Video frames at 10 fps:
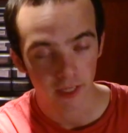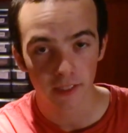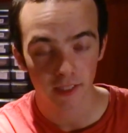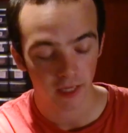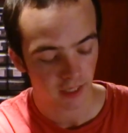
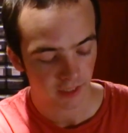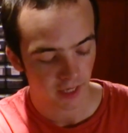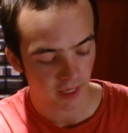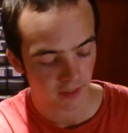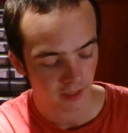inside
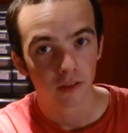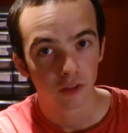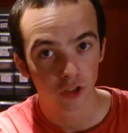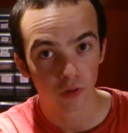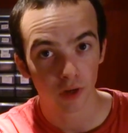that
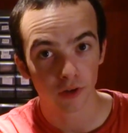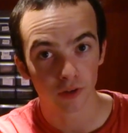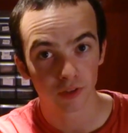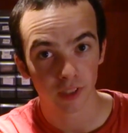shoot out your